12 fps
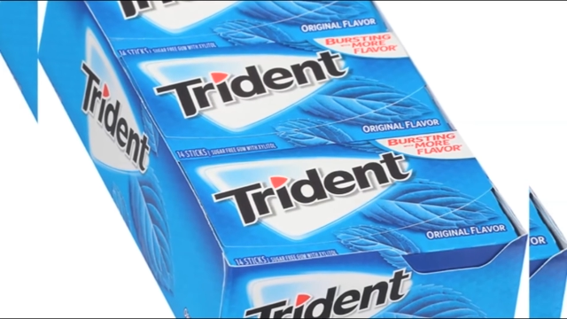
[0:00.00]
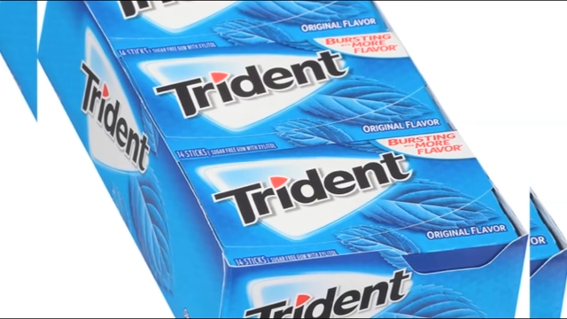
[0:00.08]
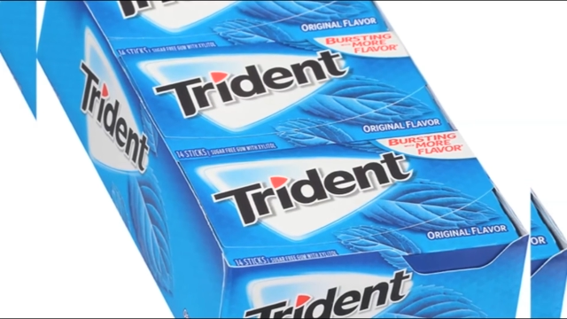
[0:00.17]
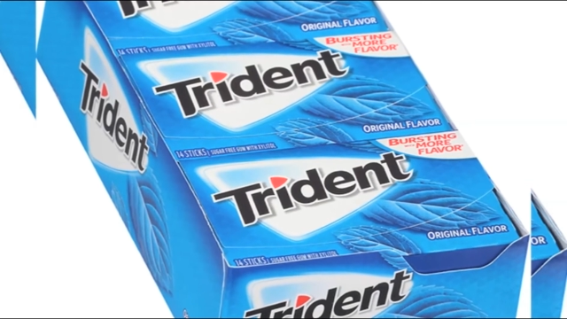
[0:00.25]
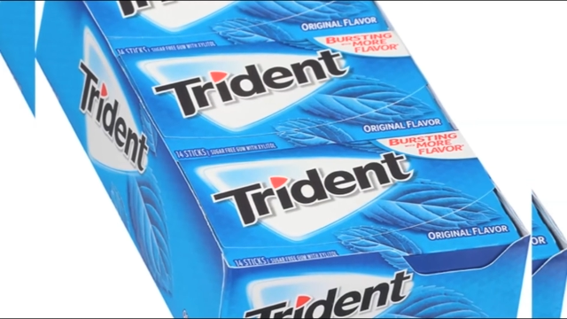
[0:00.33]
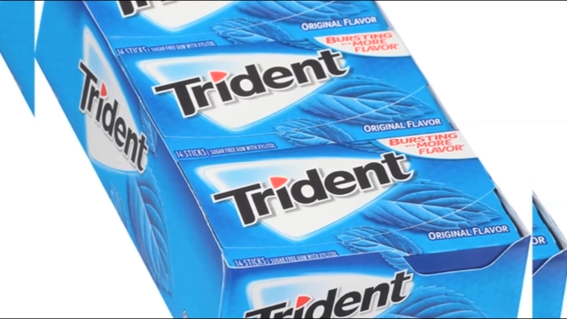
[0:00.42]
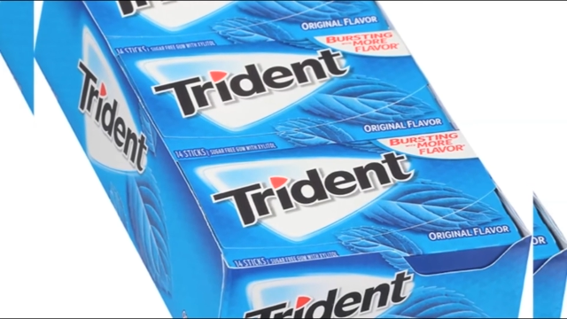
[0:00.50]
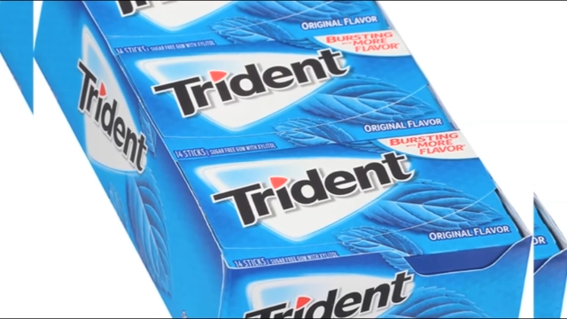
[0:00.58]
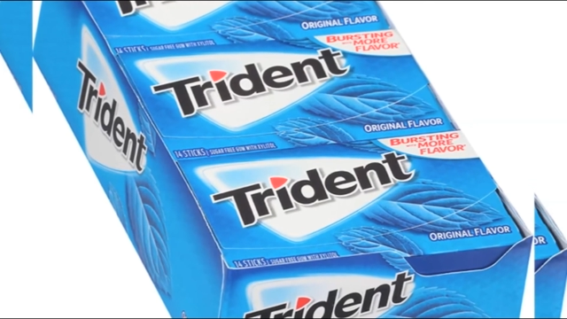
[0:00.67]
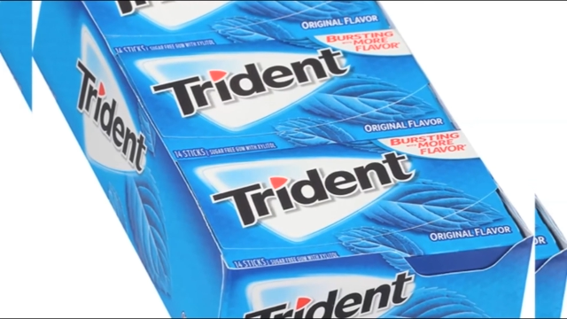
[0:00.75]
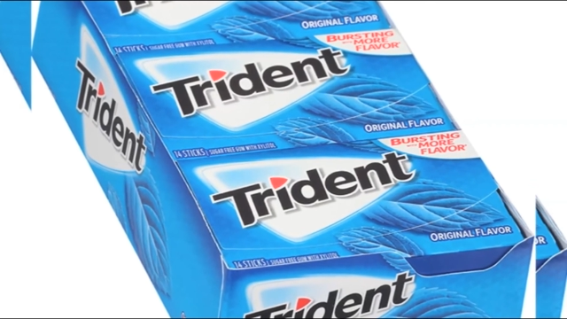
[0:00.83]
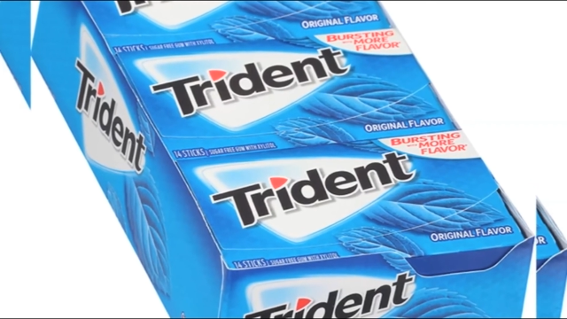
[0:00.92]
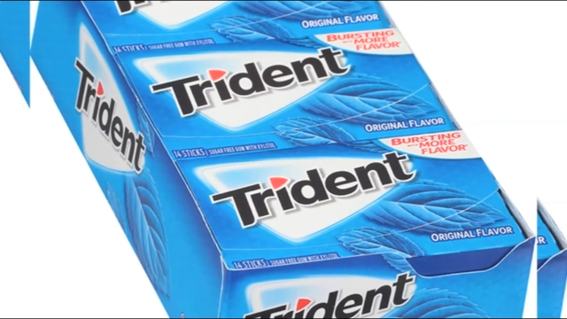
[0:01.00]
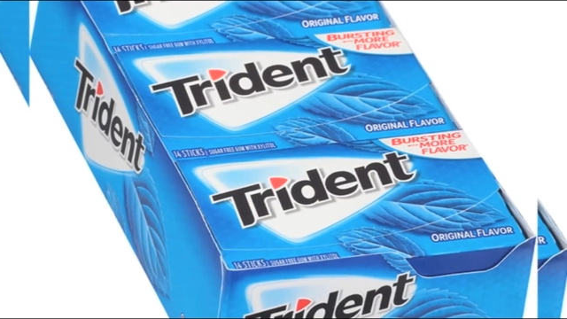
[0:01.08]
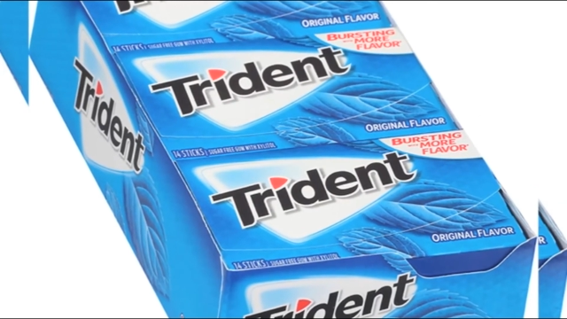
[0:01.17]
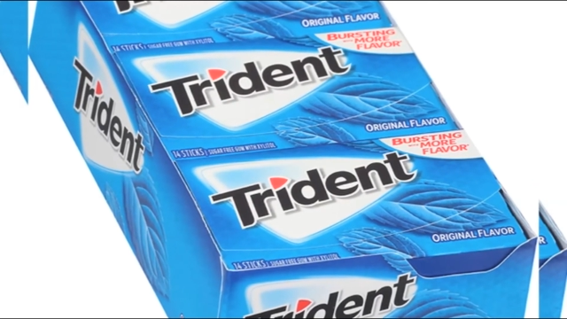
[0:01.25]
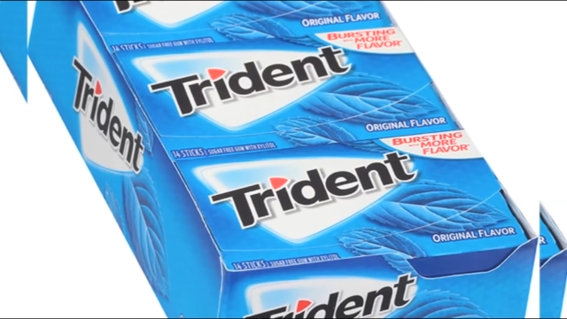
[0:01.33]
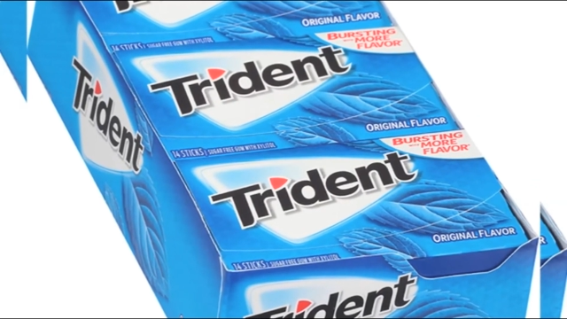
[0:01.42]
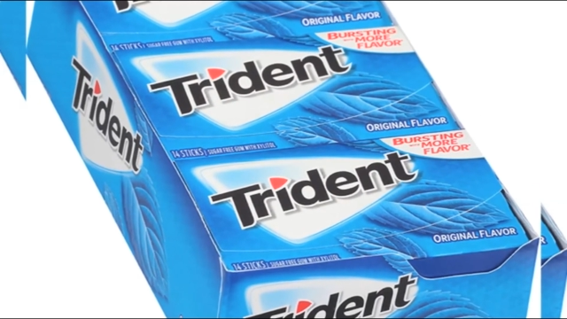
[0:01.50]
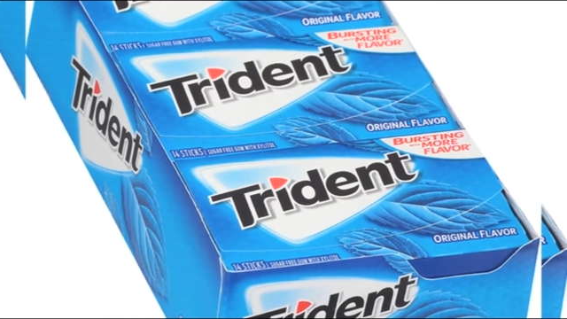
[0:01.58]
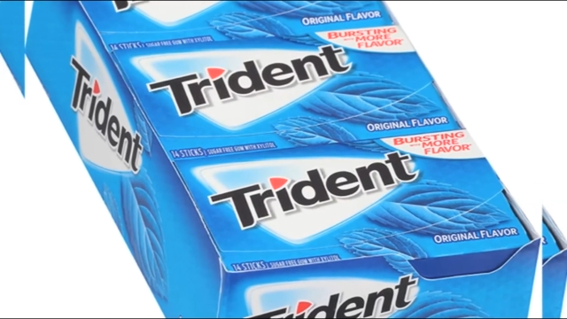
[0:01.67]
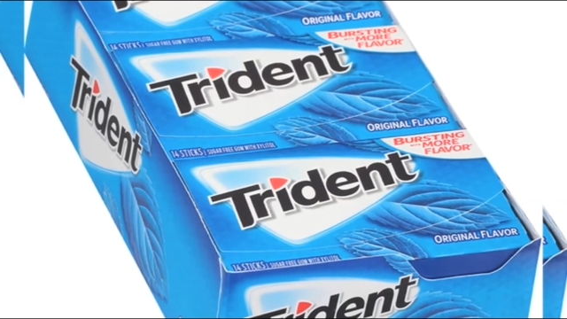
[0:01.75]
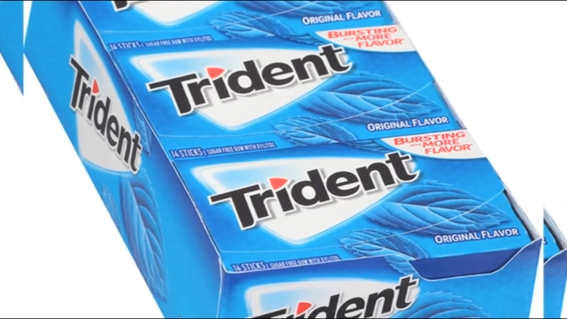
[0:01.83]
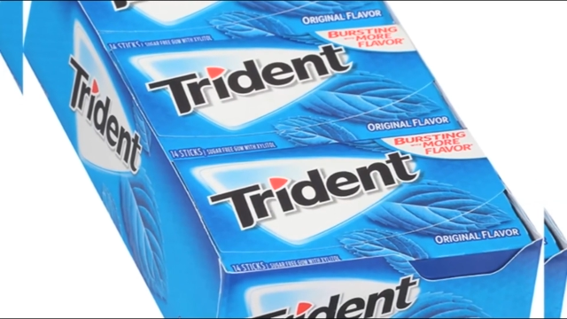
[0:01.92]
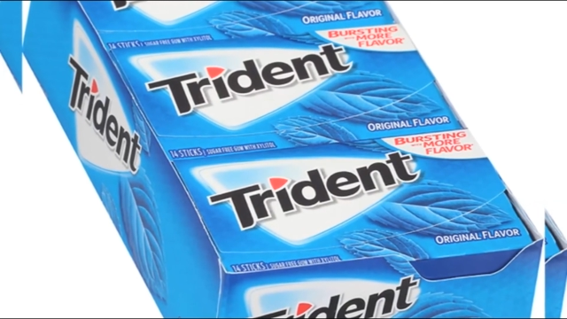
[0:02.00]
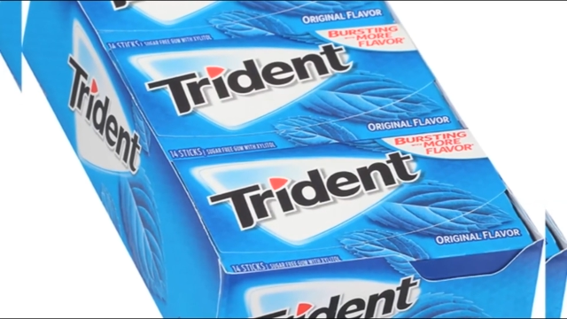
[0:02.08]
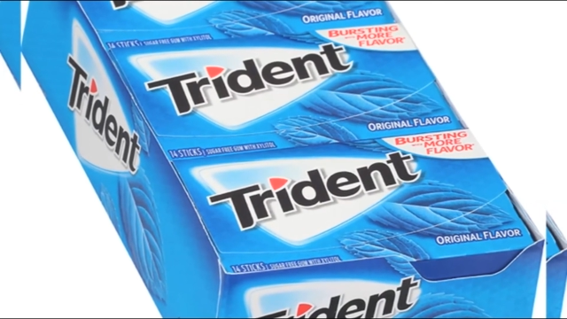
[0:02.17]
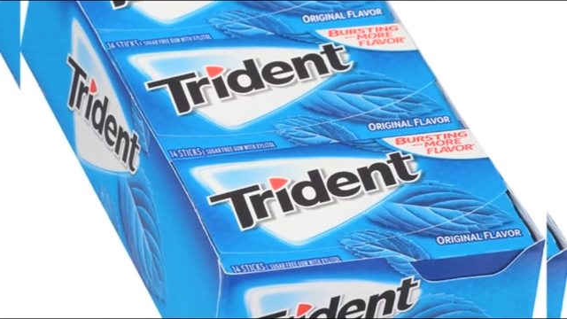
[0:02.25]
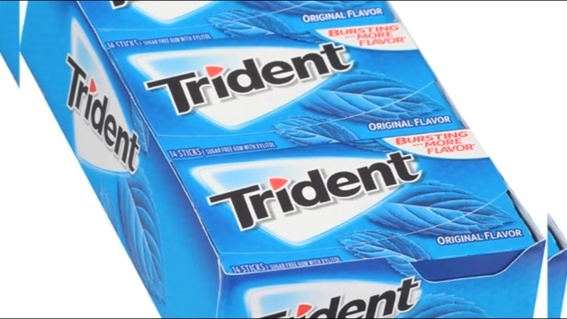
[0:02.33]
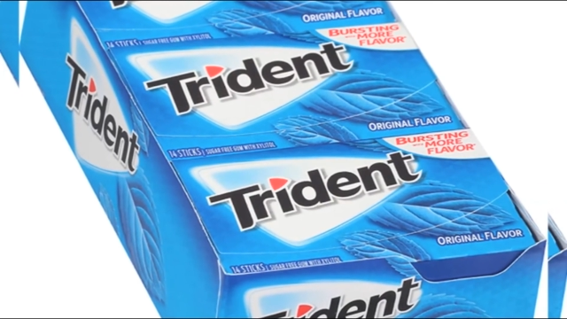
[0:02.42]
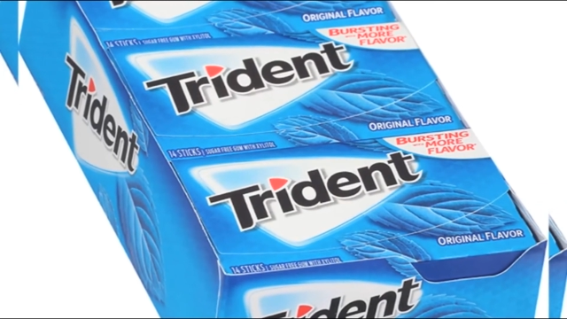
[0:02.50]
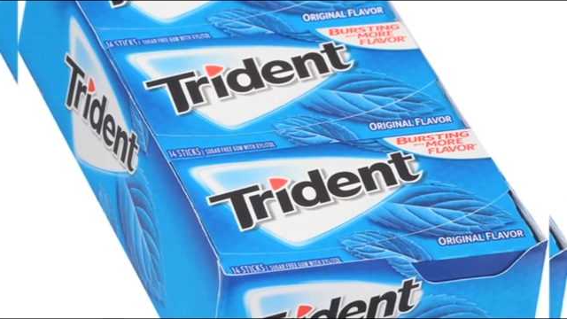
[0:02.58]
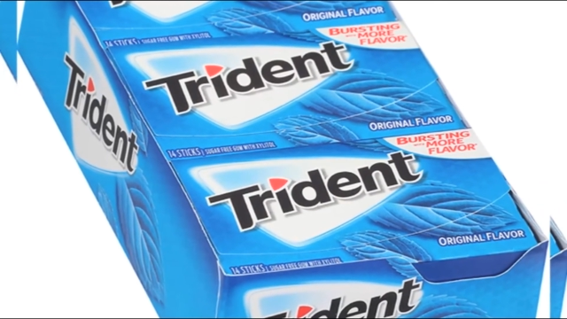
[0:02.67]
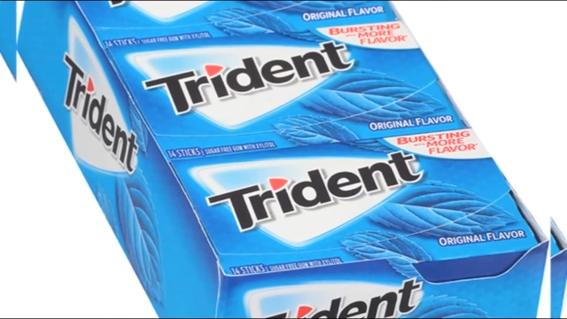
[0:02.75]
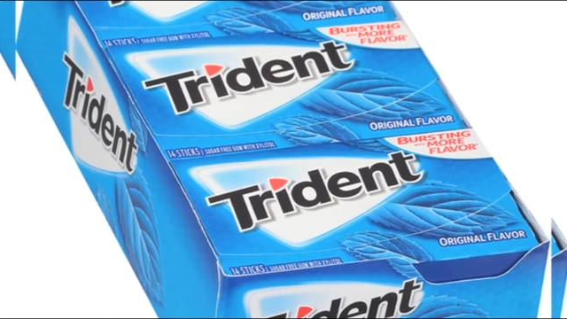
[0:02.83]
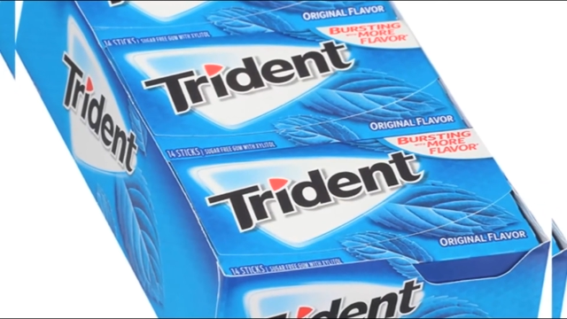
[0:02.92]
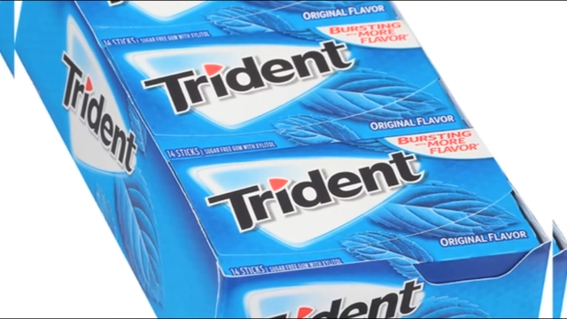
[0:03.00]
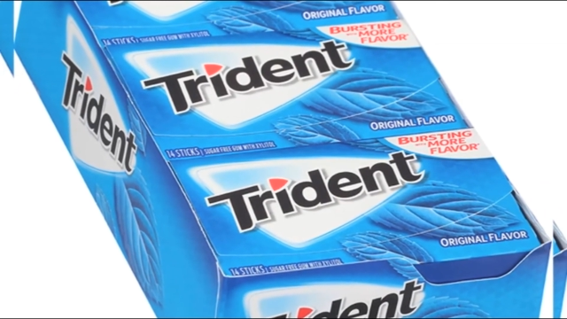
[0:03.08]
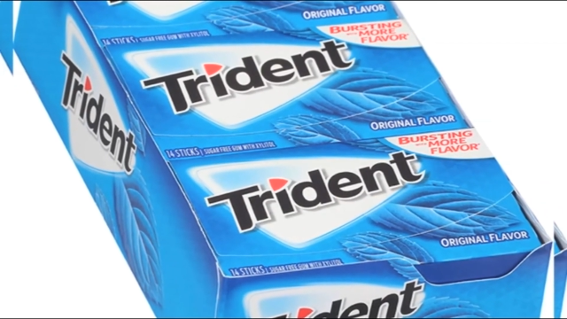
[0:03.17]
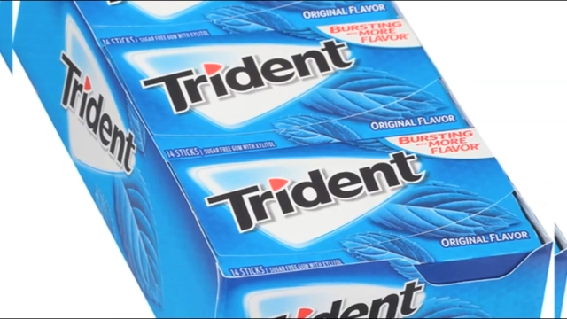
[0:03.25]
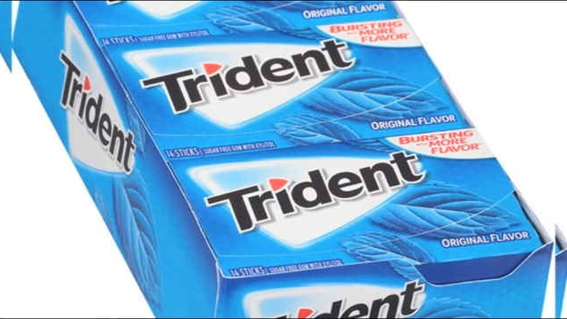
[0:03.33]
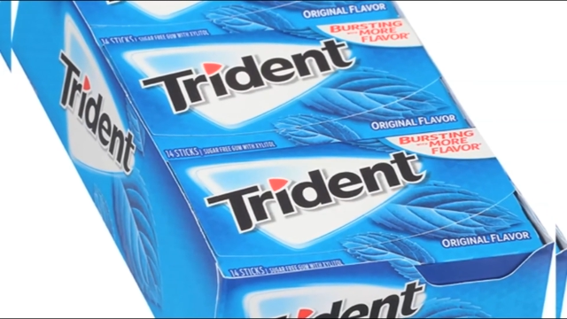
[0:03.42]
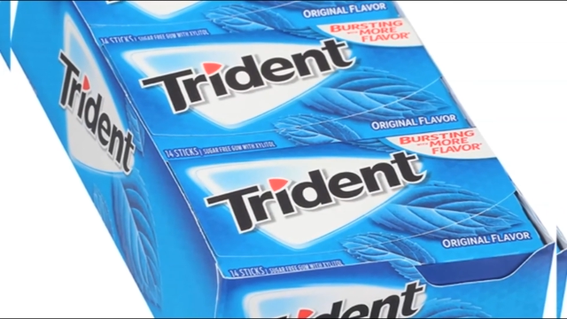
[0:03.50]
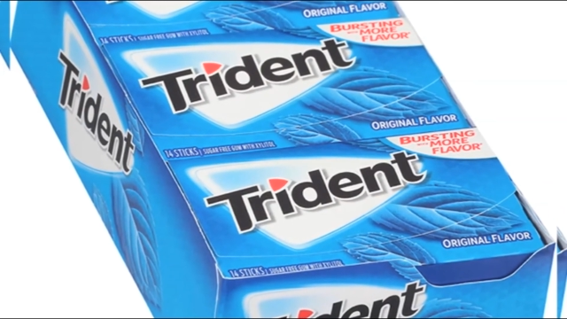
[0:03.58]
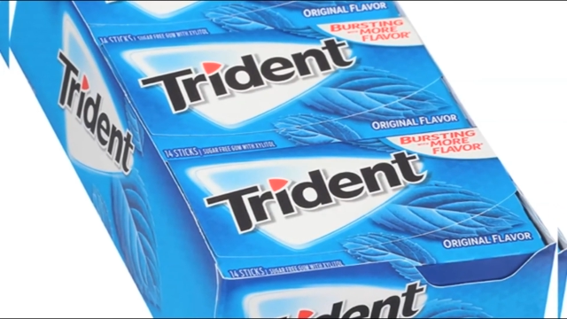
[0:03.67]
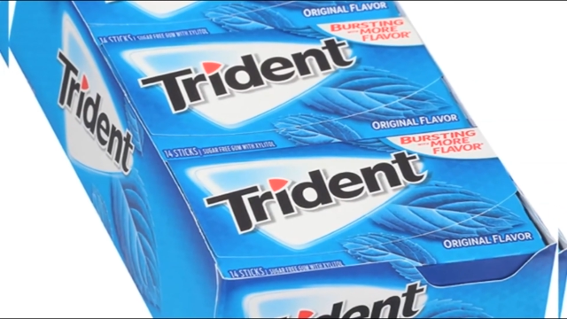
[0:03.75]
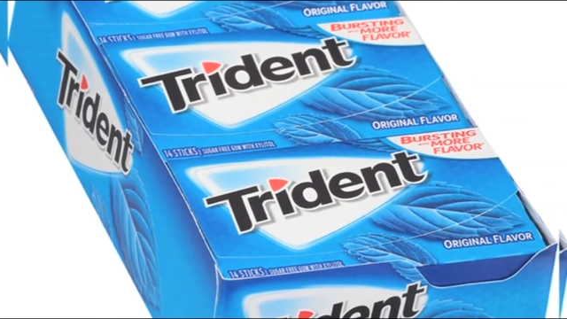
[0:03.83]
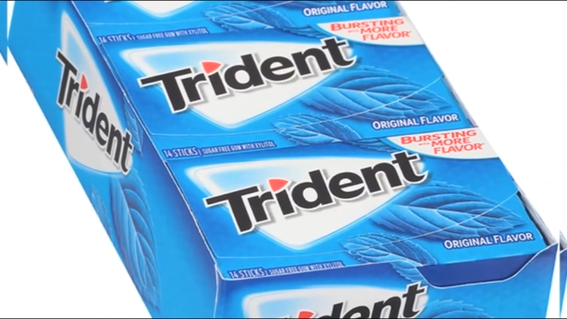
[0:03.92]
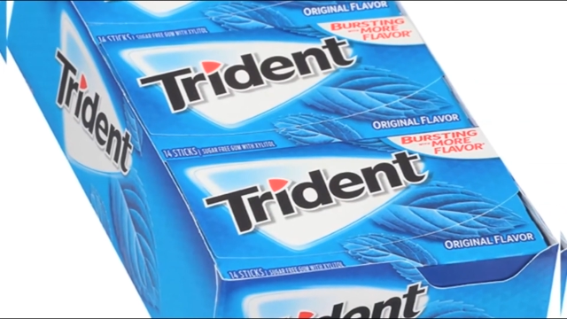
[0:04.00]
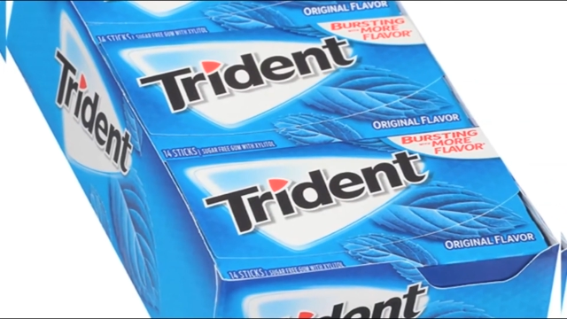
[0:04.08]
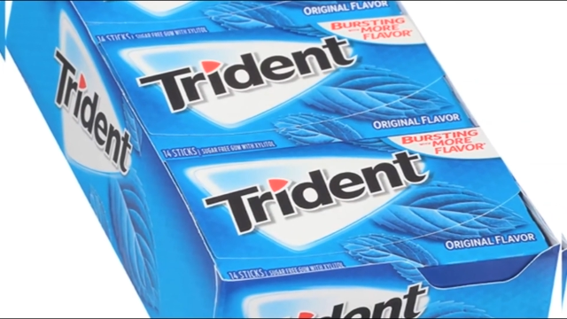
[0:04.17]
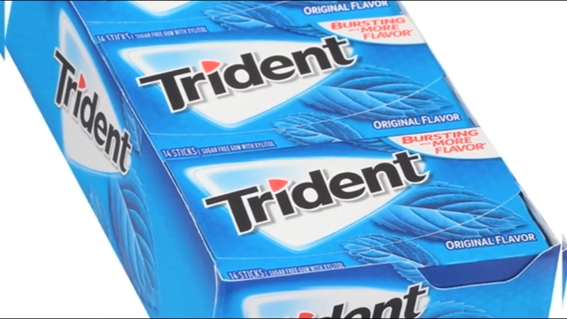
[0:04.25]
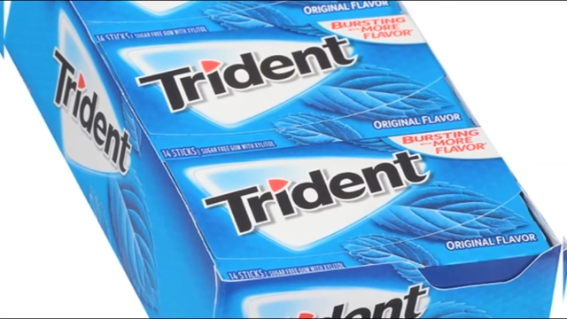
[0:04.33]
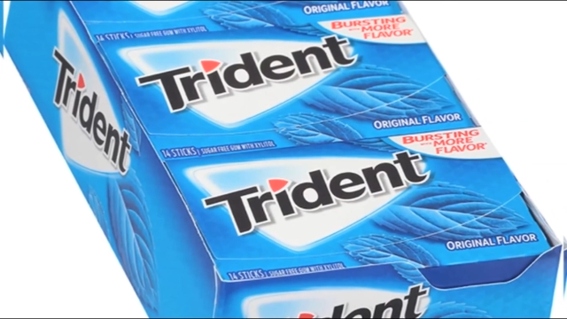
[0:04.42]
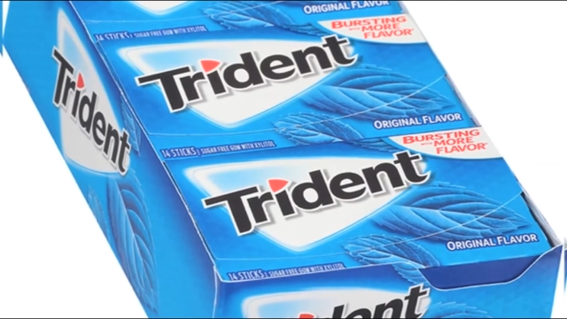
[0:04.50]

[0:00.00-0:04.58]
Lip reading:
No face is visible, so there are no lips to read.